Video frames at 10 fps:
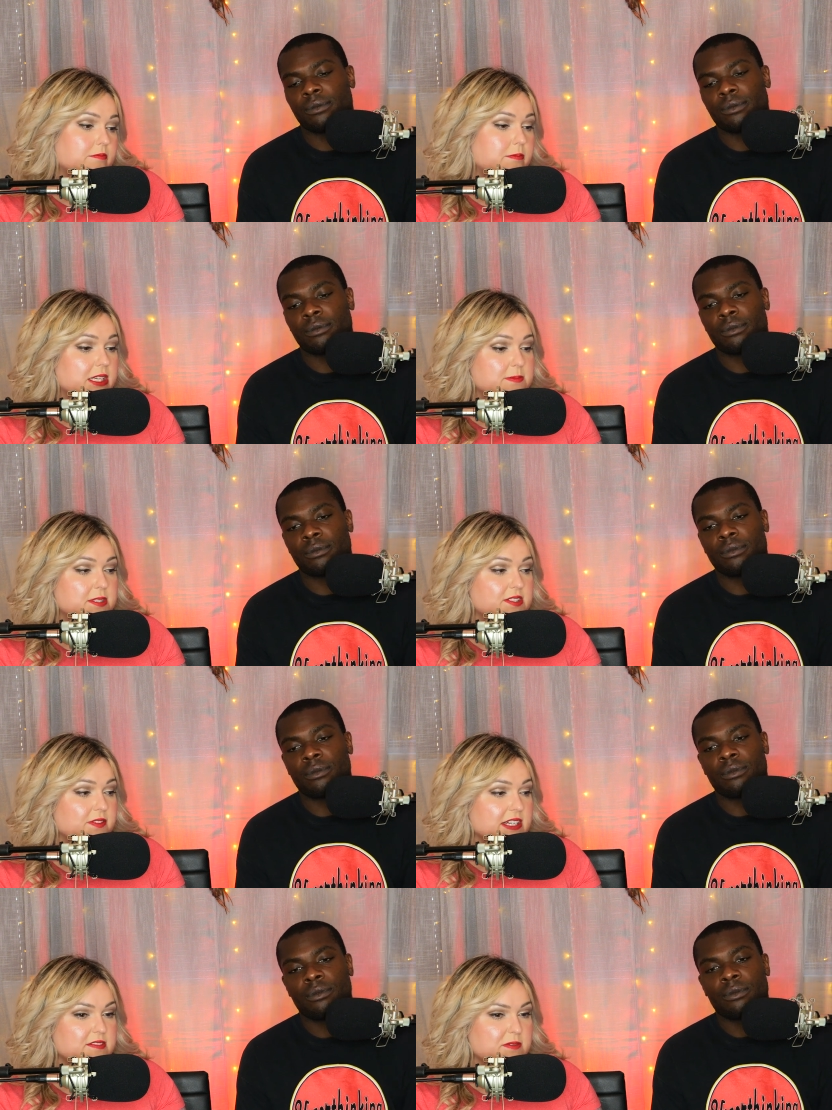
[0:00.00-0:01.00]
Speaker 1: Best piece of
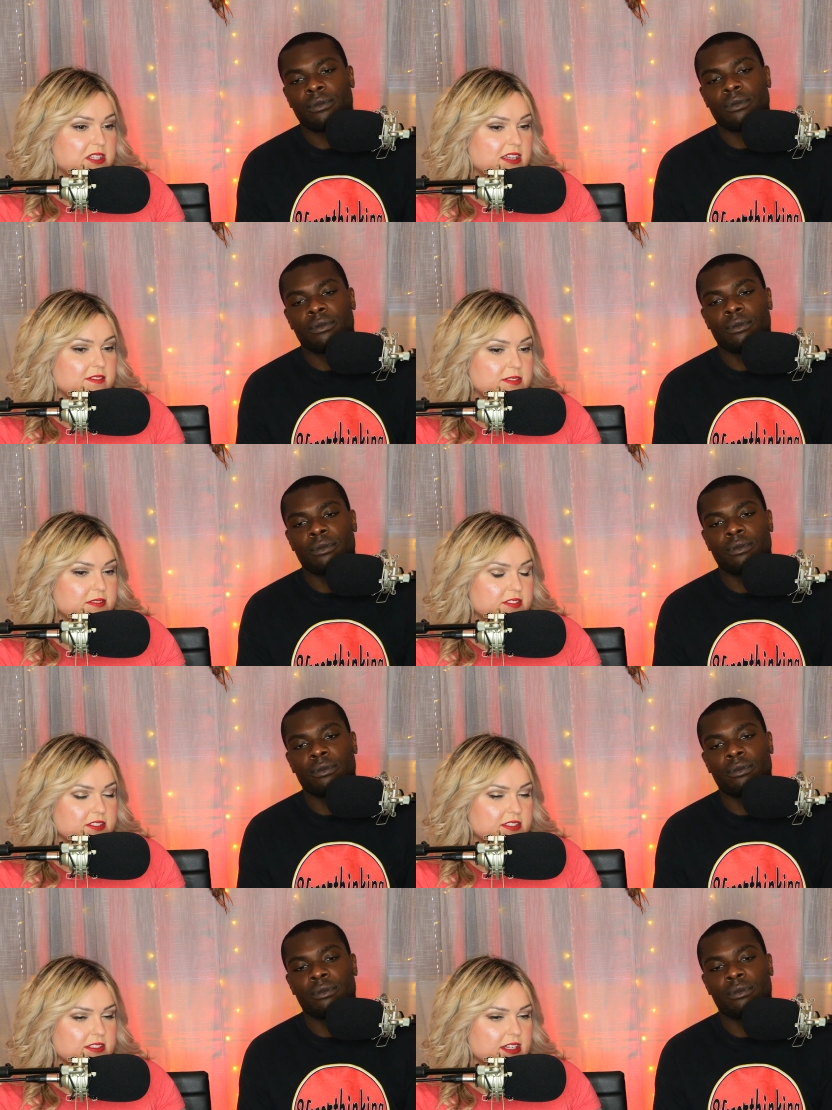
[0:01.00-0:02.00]
advice we can give is
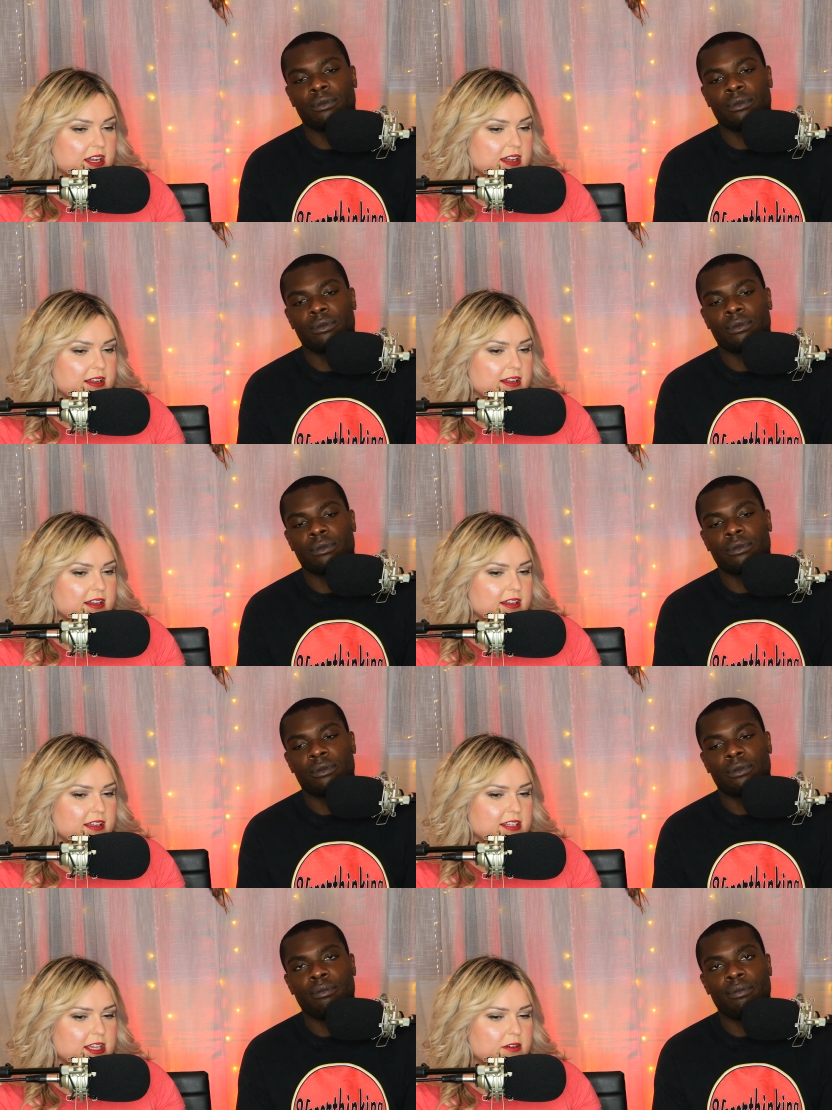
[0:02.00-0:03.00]
just uh,
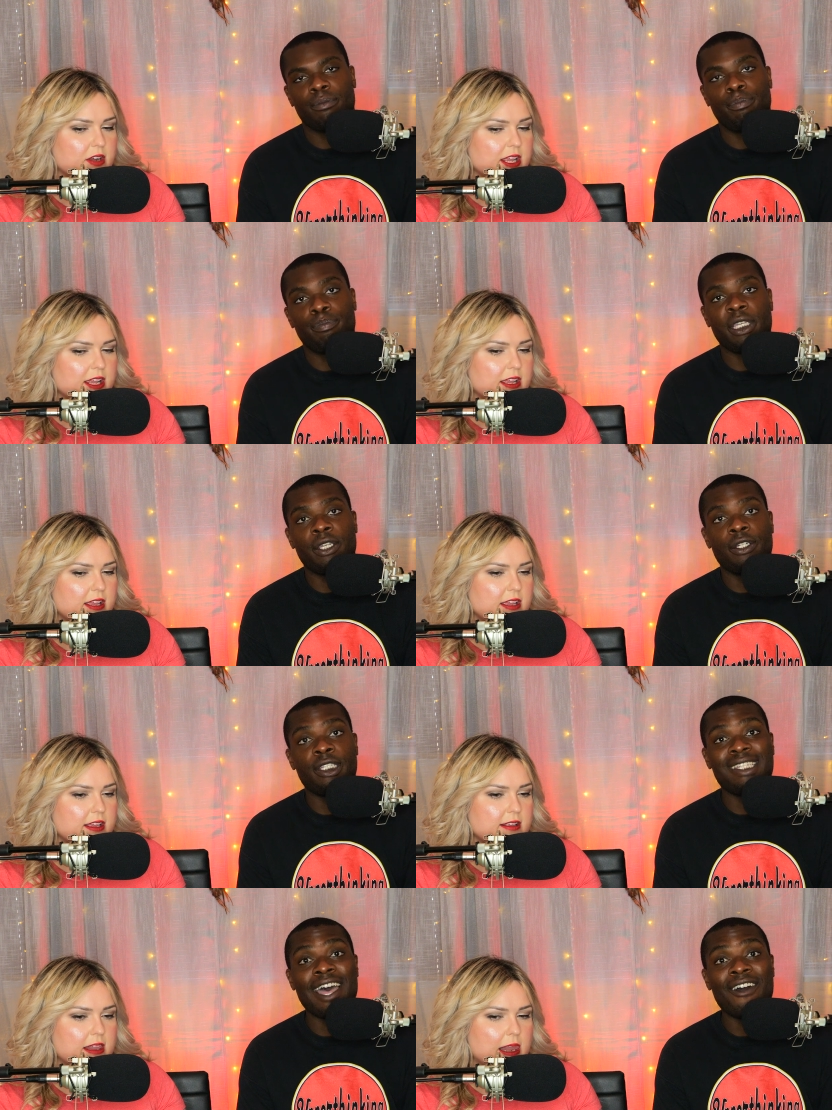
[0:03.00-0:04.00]
integrity. Be
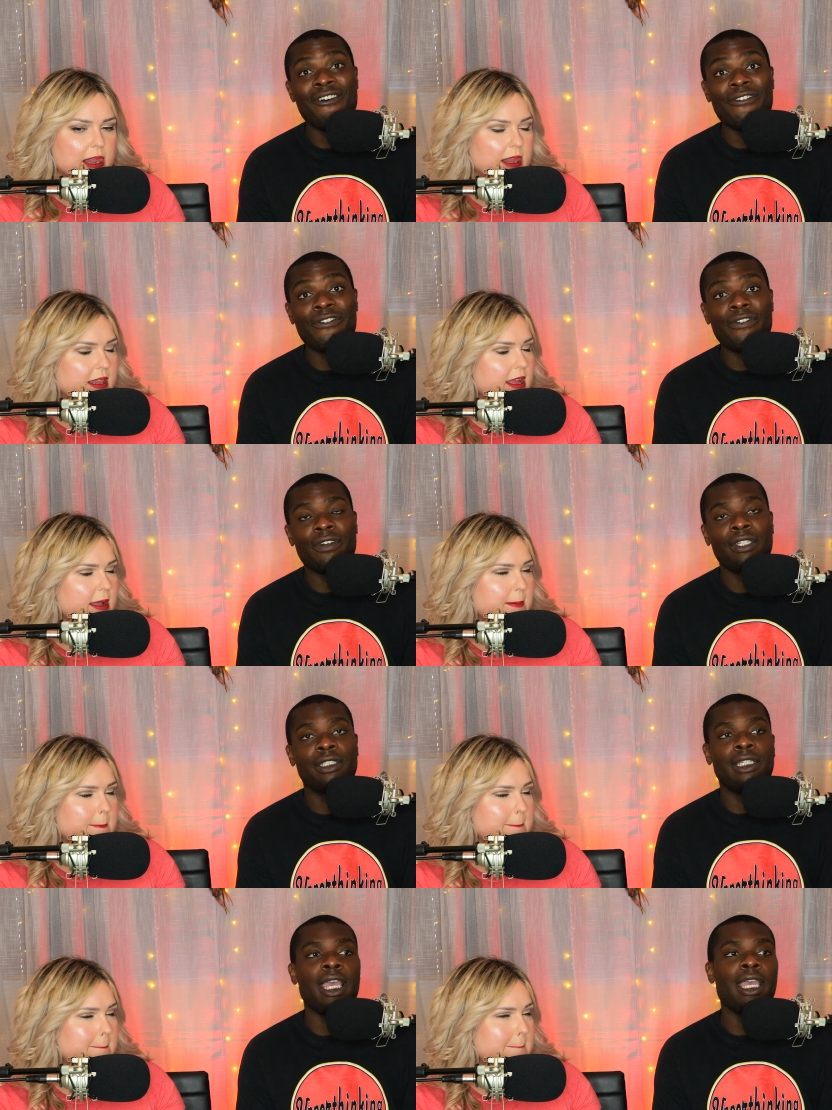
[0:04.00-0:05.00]
yourself. Yeah.
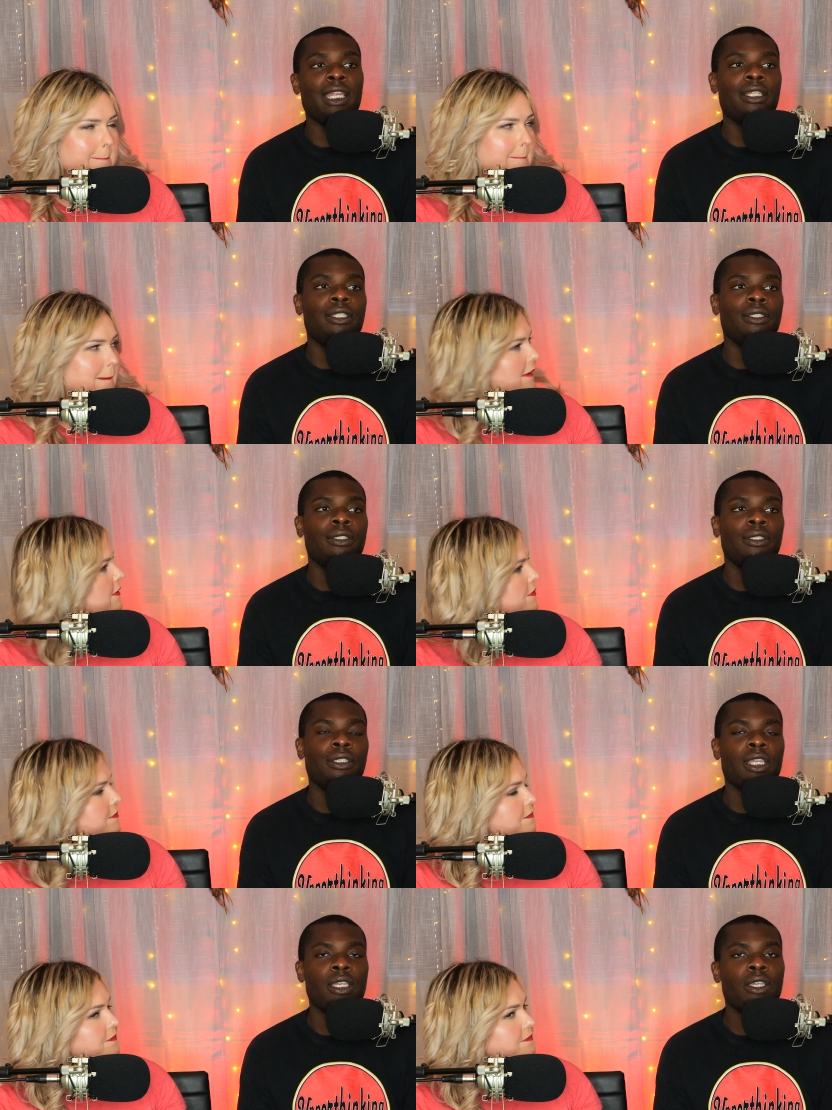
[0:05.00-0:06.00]
Speaker 2: And
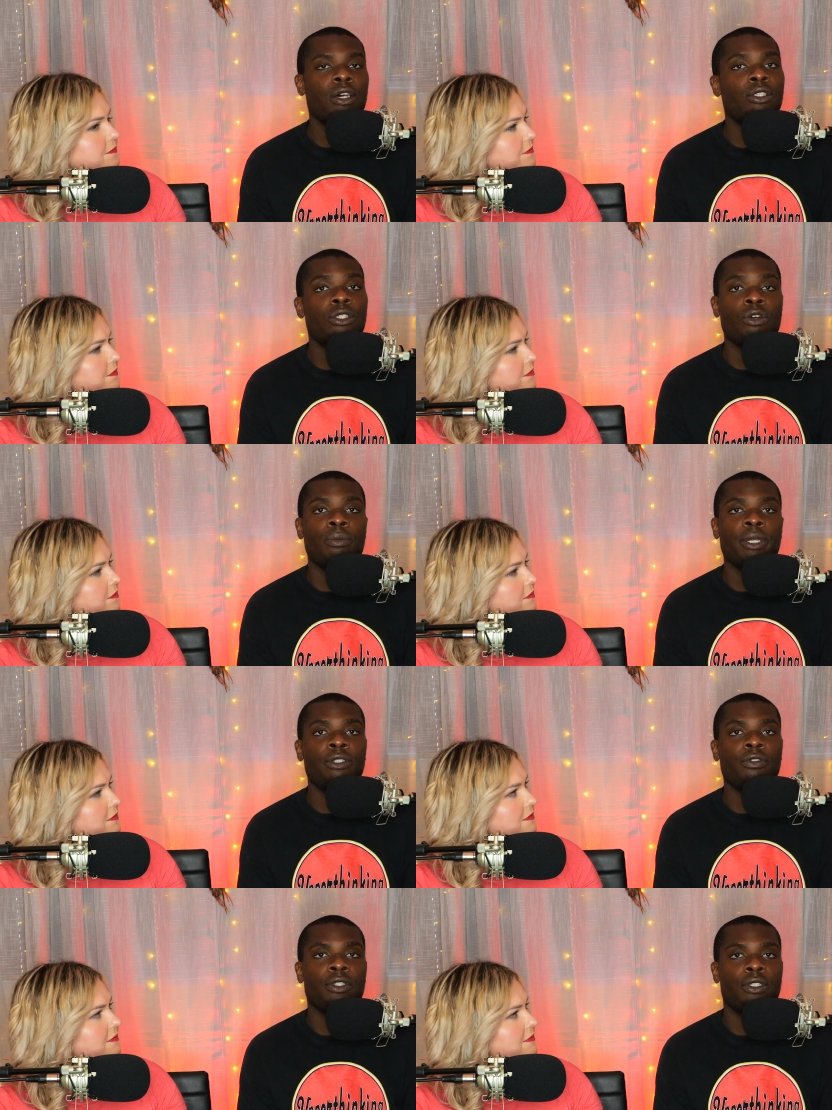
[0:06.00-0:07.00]
thank y'all so much
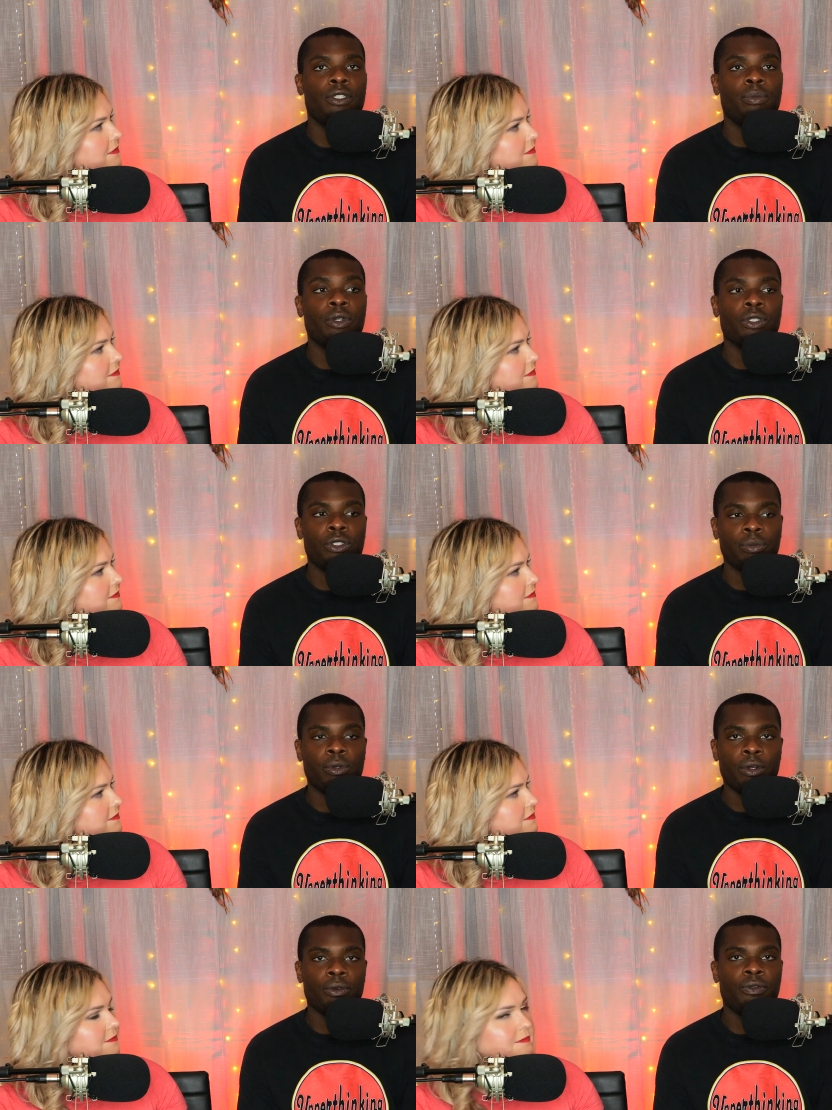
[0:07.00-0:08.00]
for the support. The
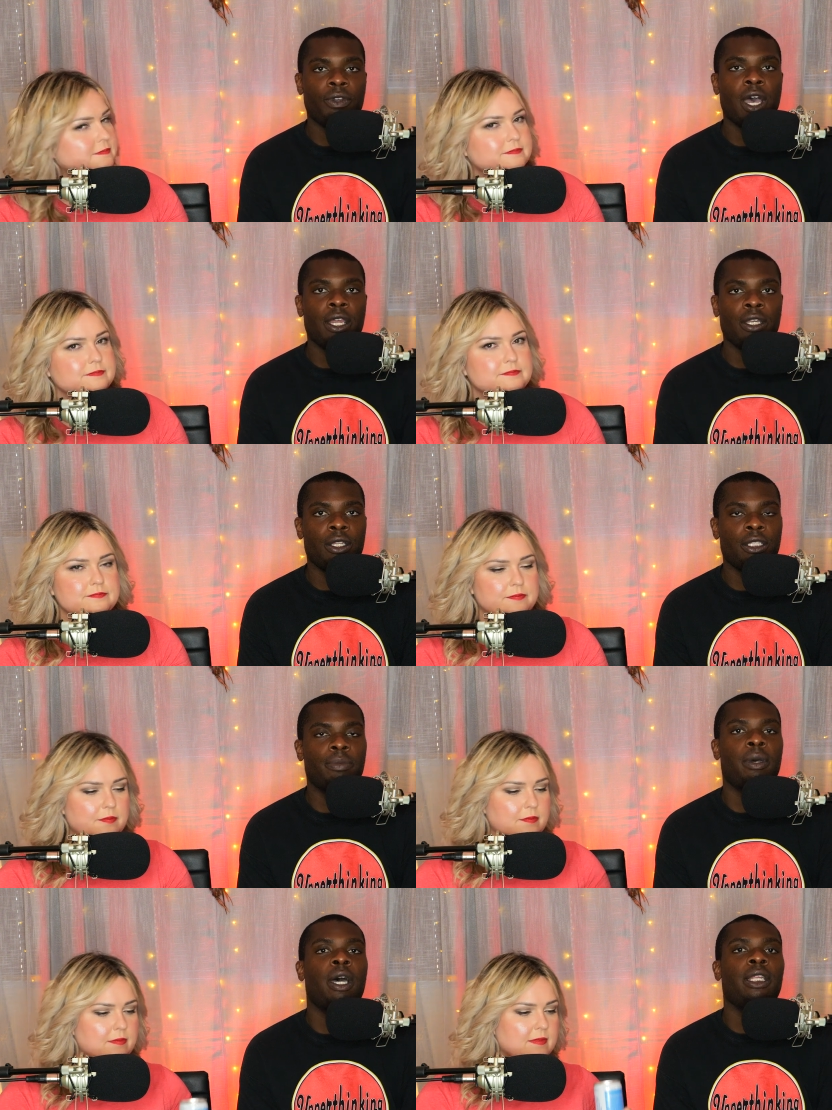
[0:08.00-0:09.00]
support we've gotten on this
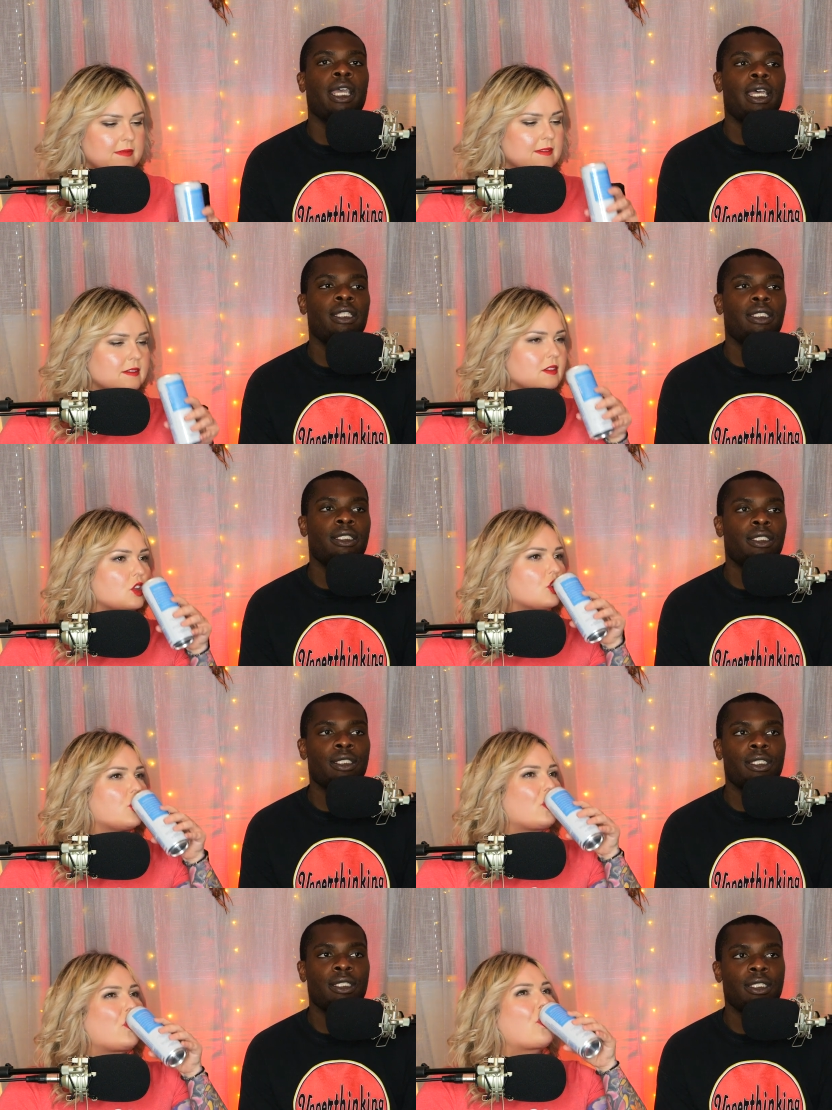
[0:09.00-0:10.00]
podcast is
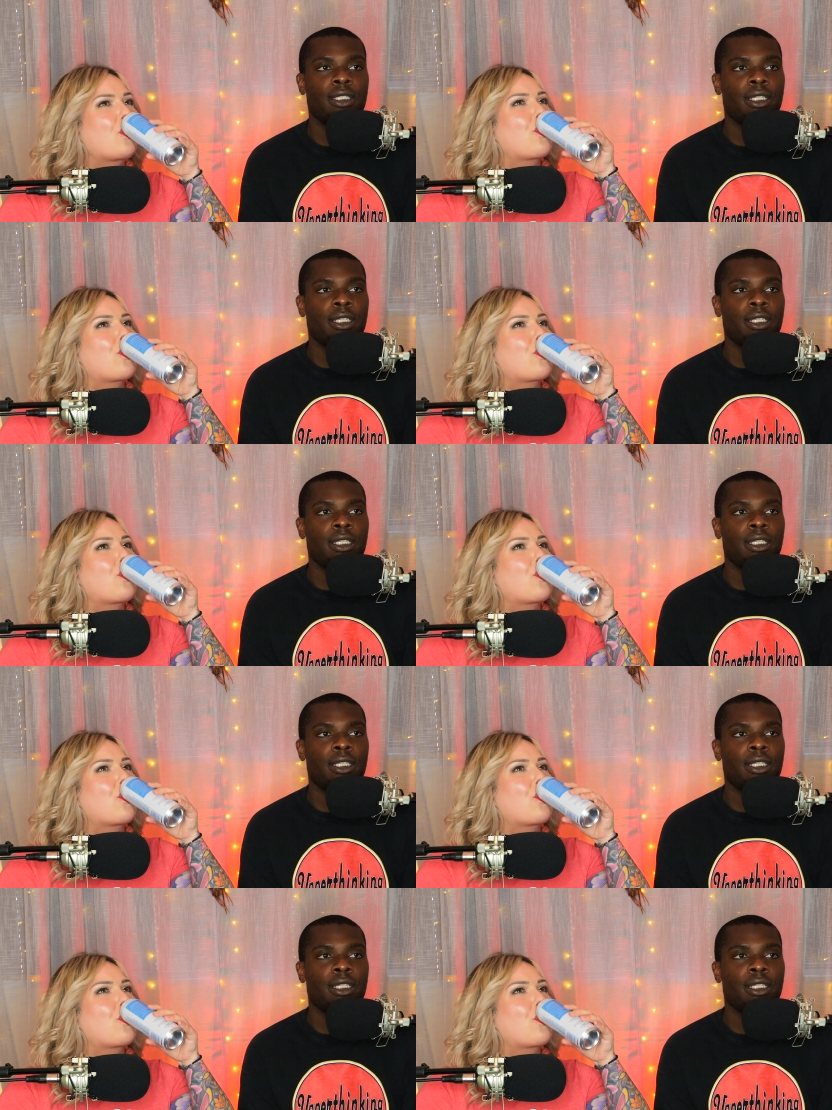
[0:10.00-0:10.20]
just